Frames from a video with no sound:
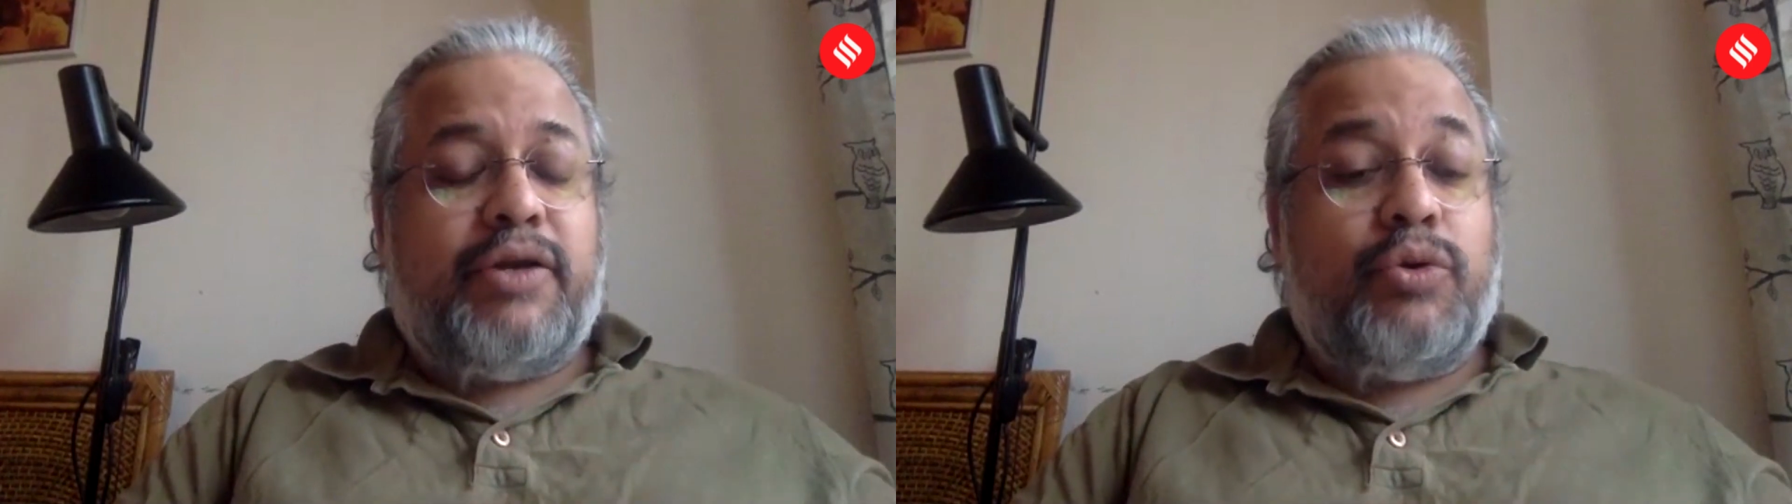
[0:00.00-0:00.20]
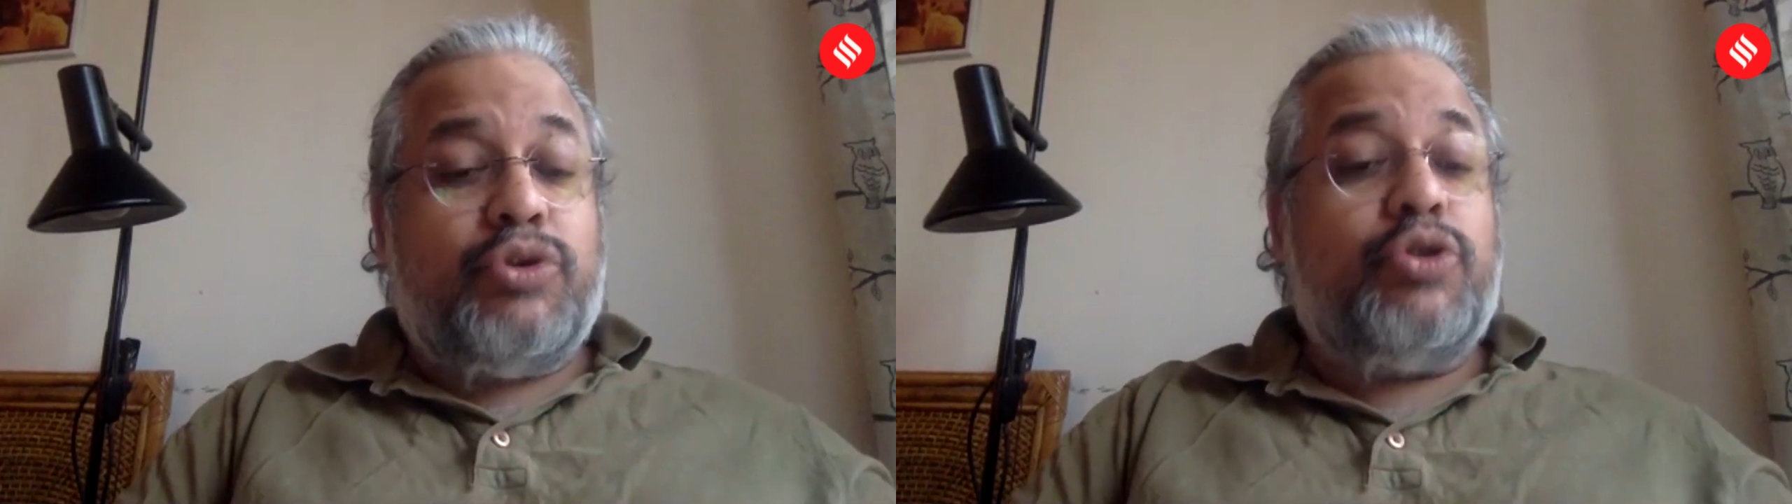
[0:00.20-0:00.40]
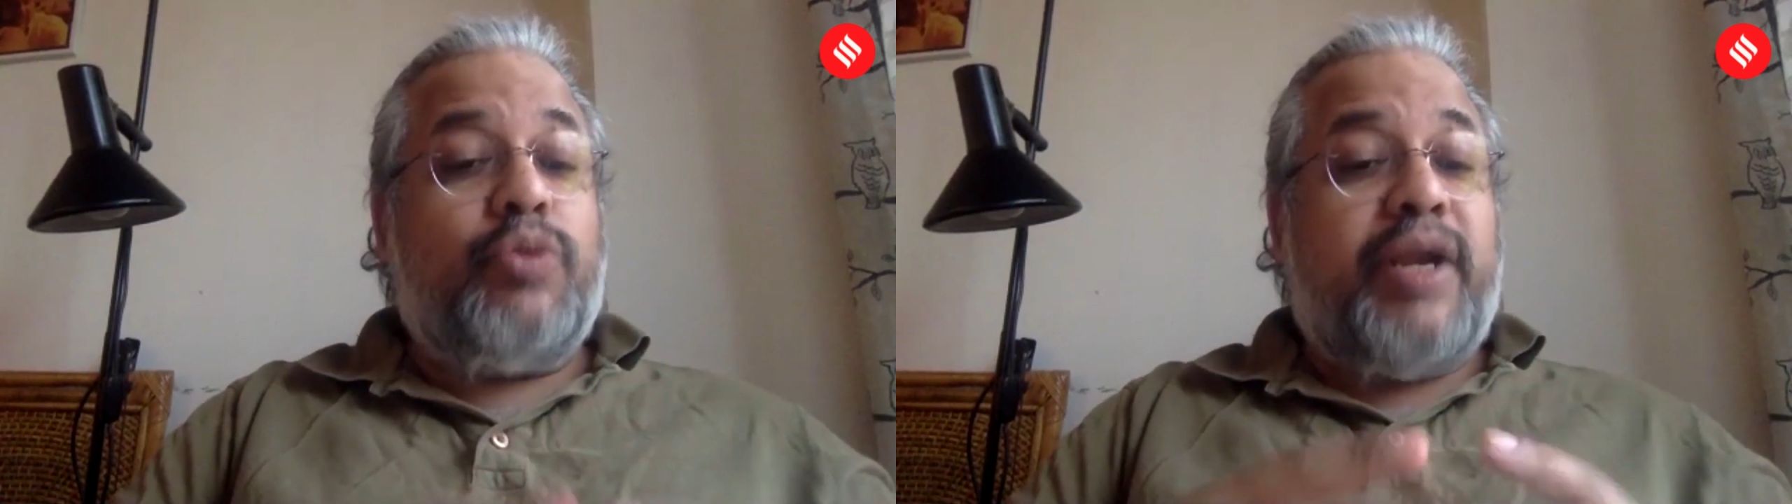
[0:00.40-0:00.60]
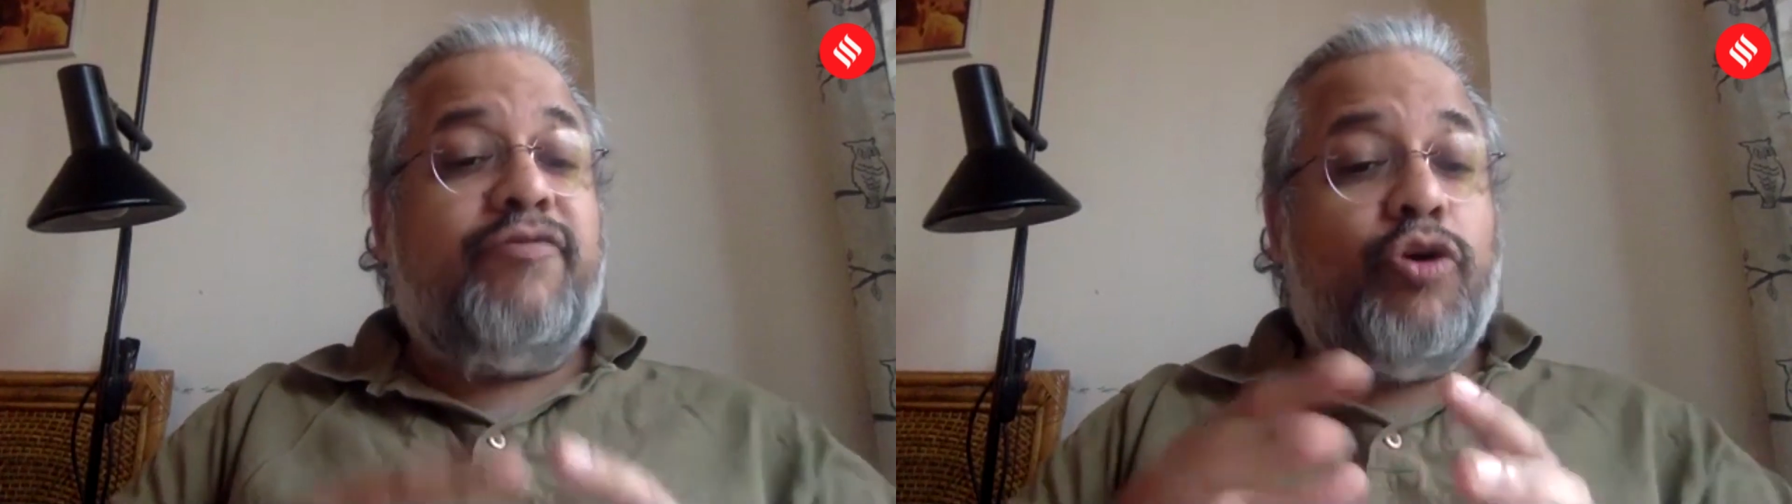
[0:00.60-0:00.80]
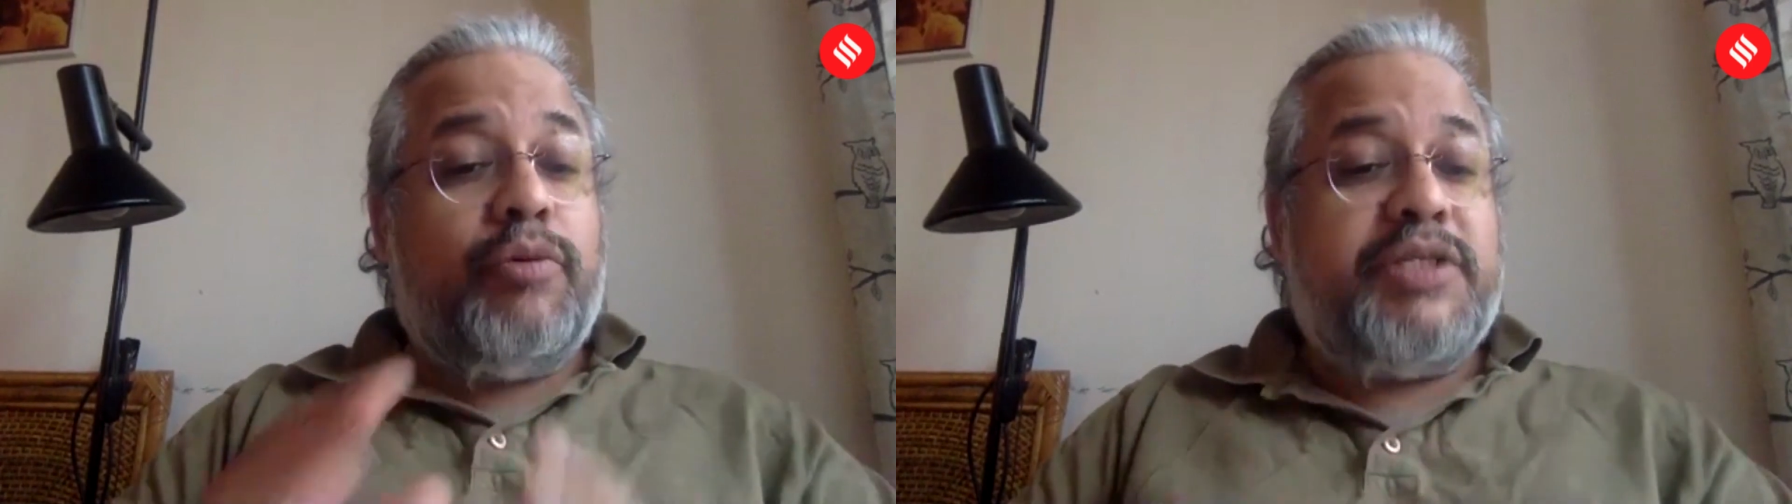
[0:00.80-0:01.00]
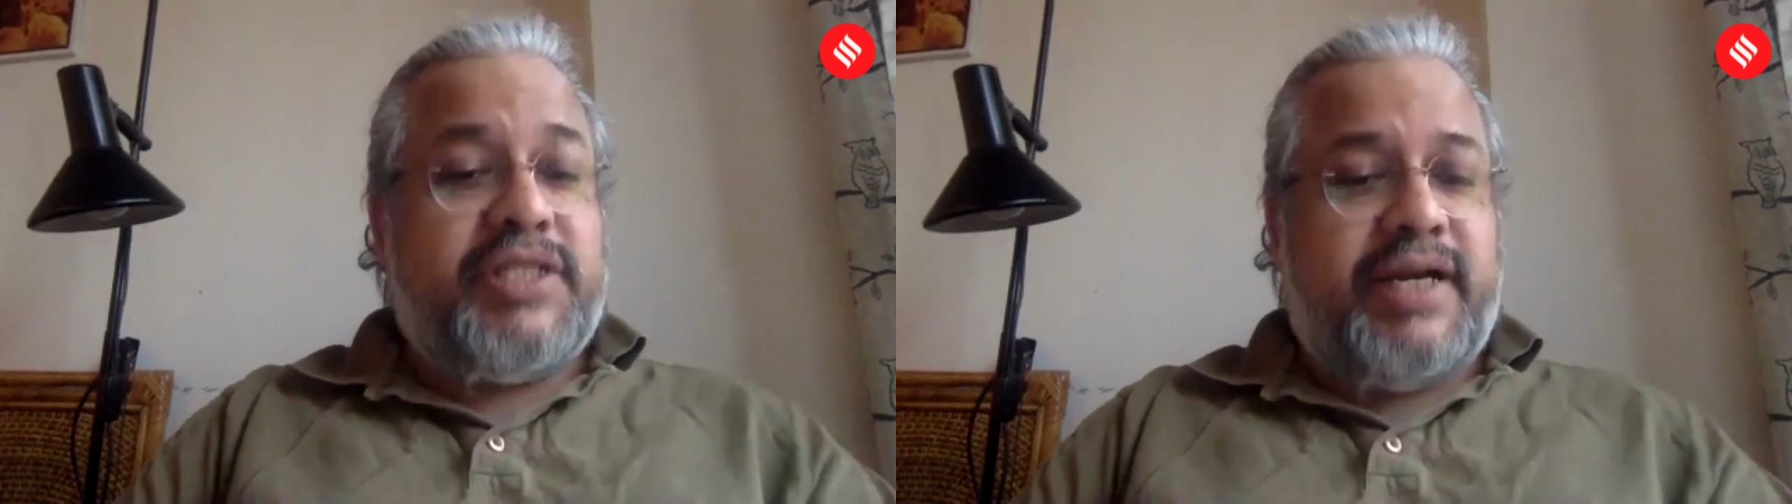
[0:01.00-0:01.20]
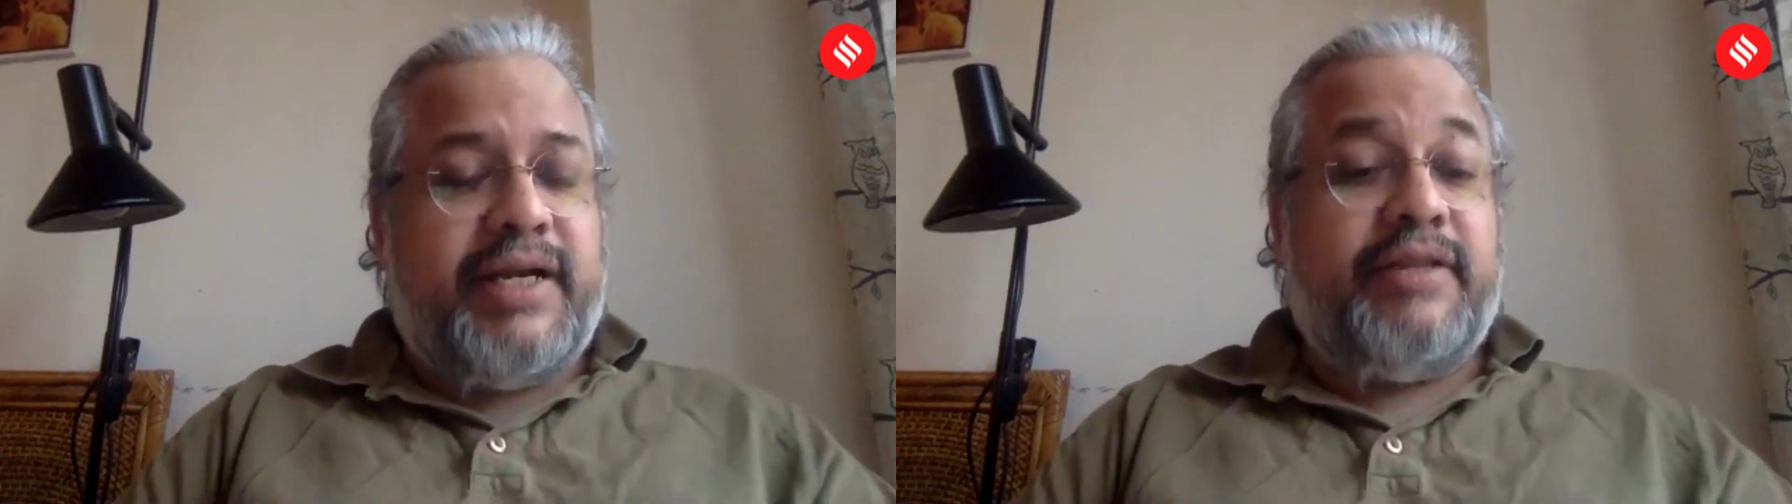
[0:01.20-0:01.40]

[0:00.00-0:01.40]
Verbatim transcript: close to twenty-four percent